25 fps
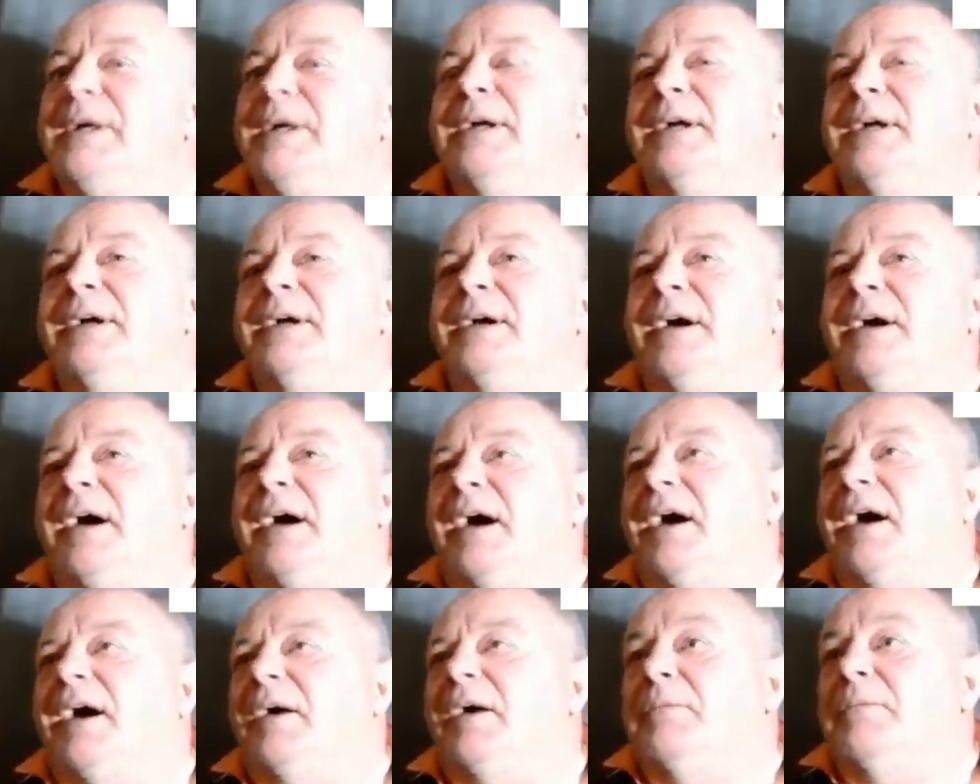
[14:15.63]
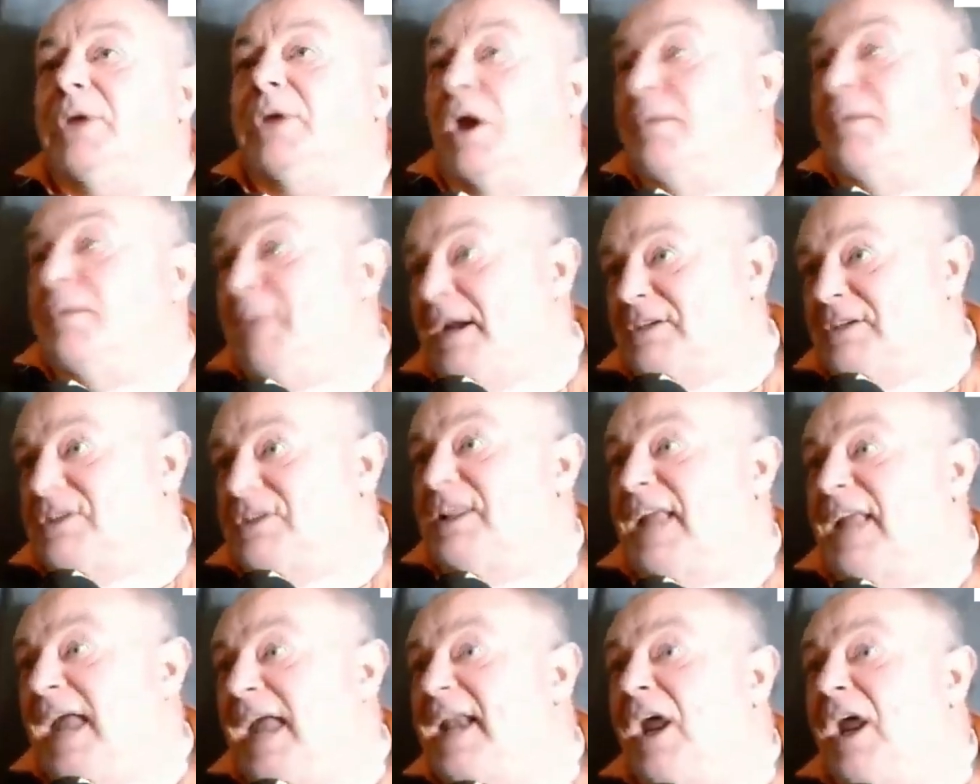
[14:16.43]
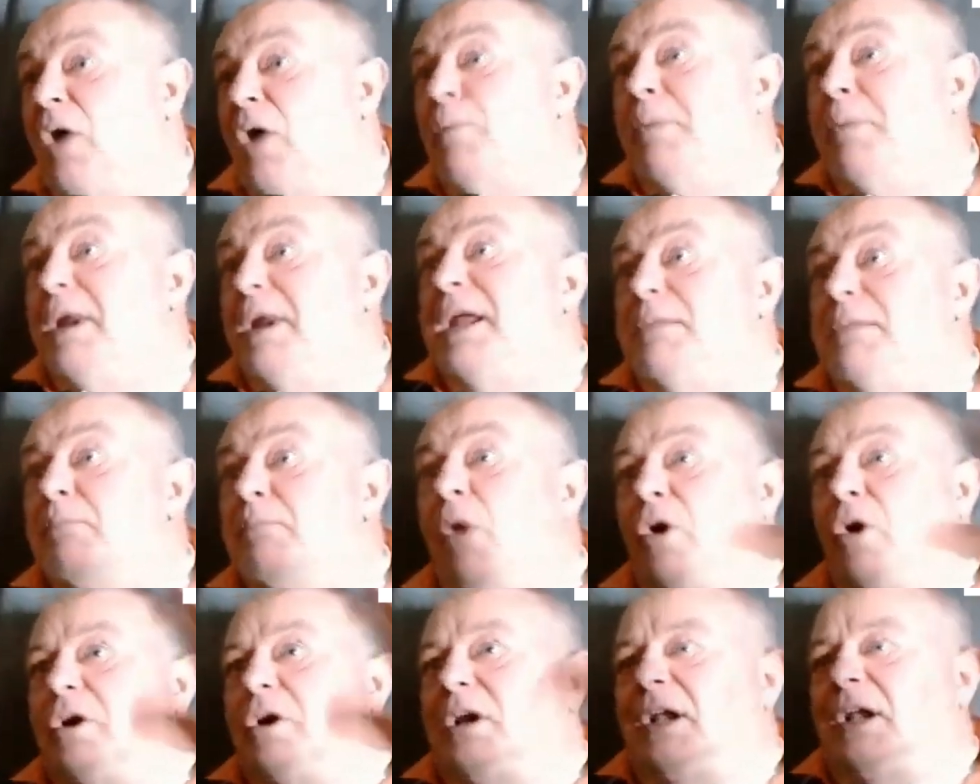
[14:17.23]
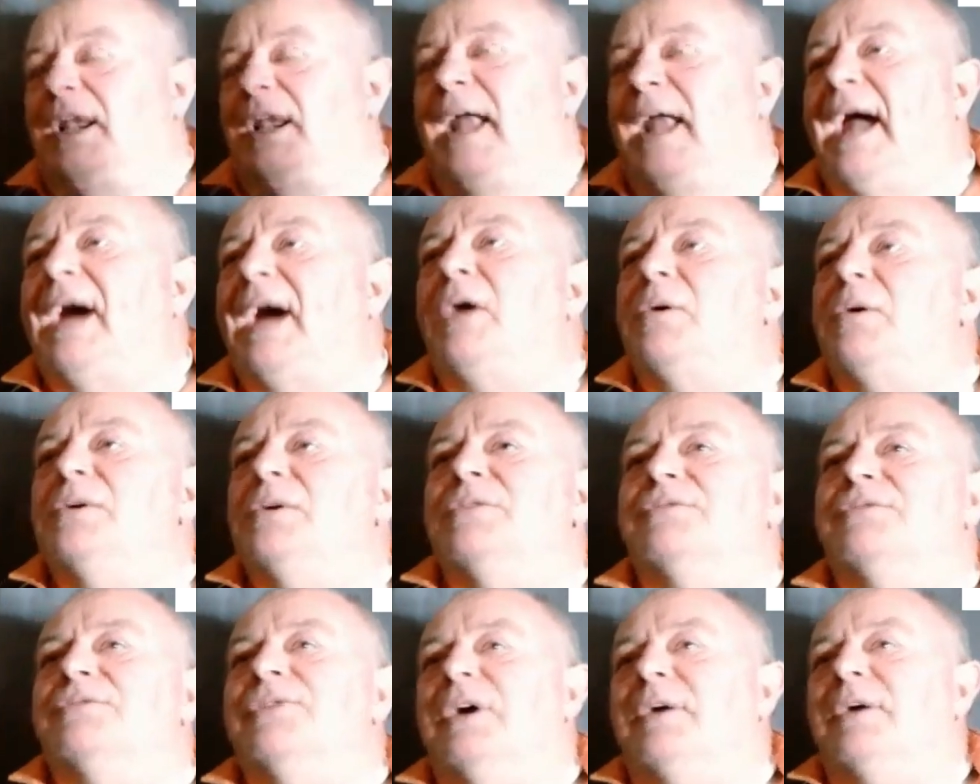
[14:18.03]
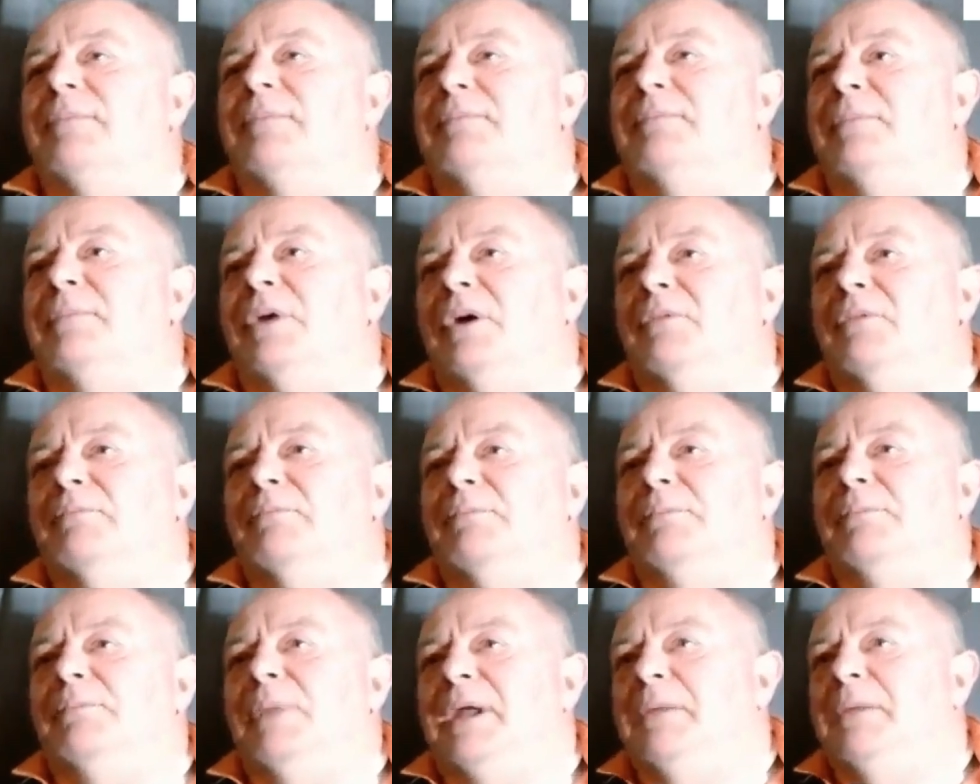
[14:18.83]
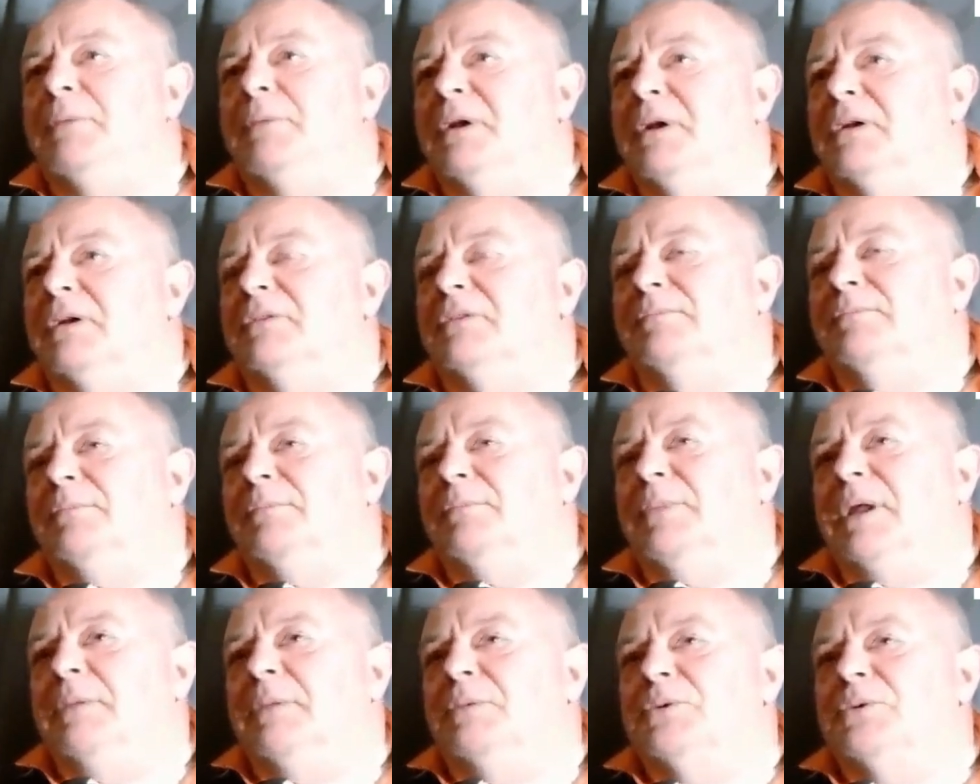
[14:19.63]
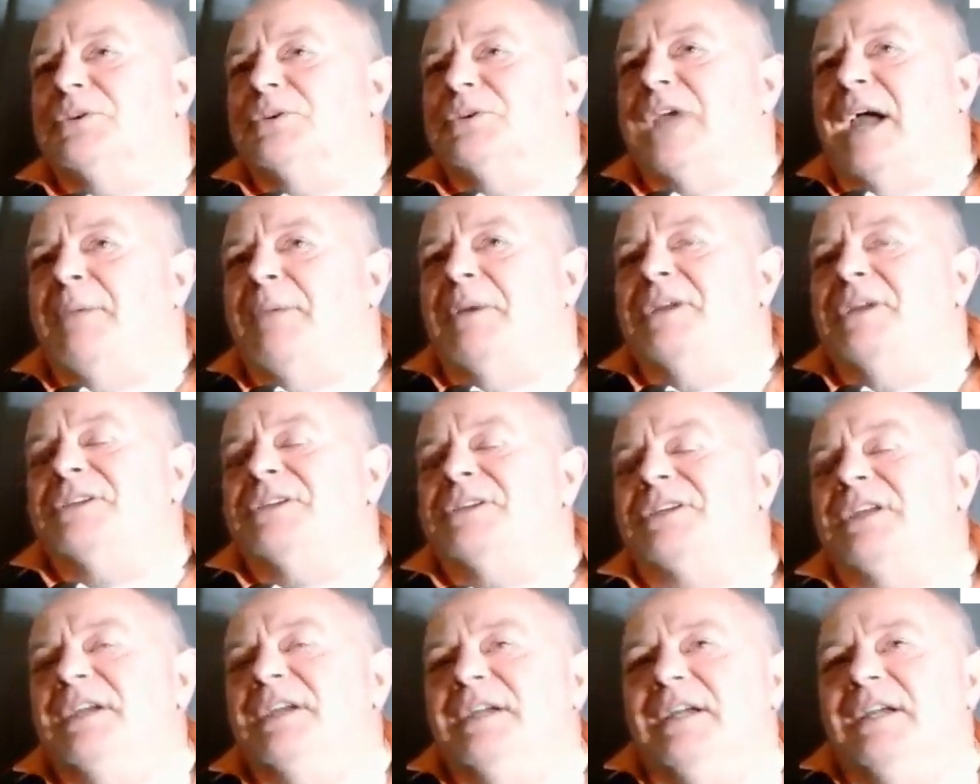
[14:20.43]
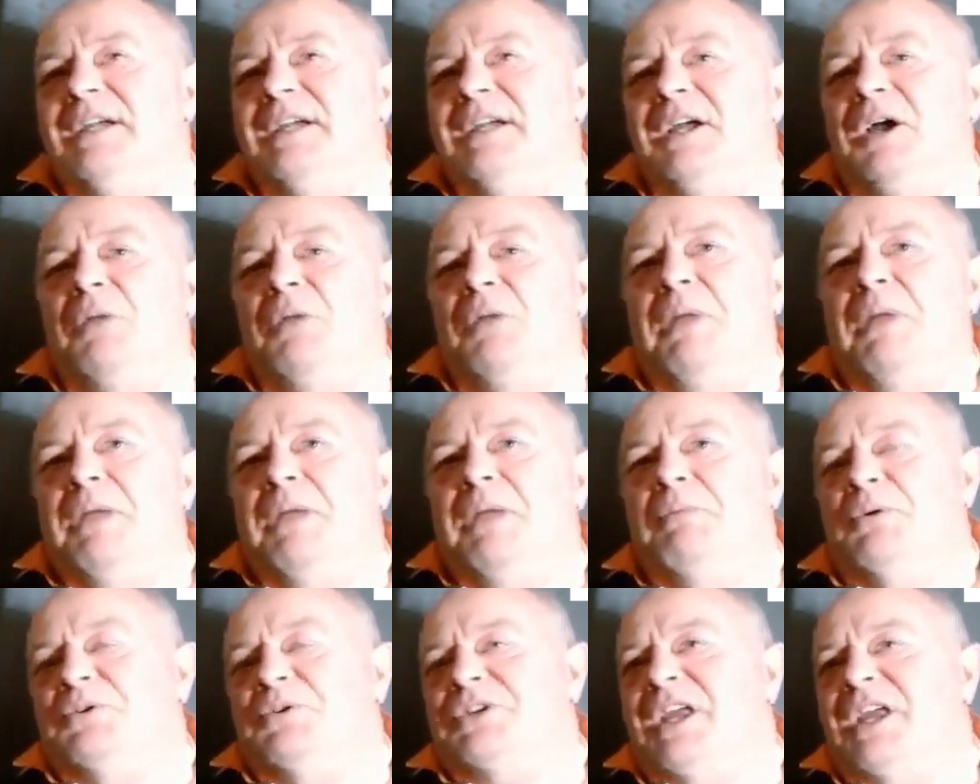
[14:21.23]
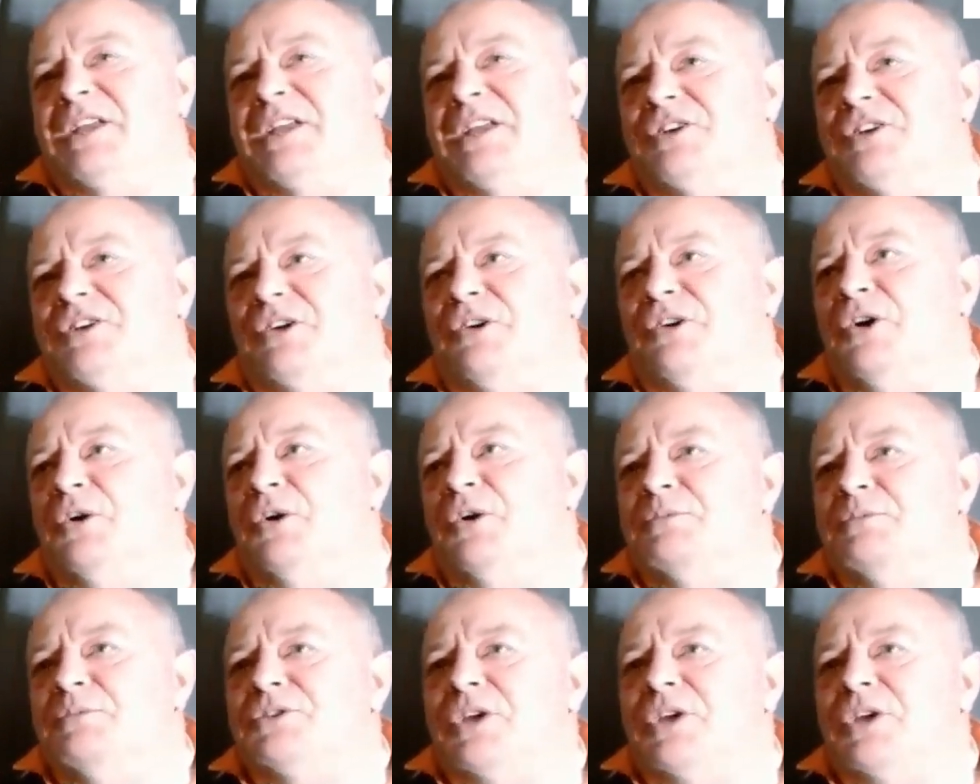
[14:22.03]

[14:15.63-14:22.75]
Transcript: Yeah. Going back to the NLP model now of people and people's habits, people tend to group.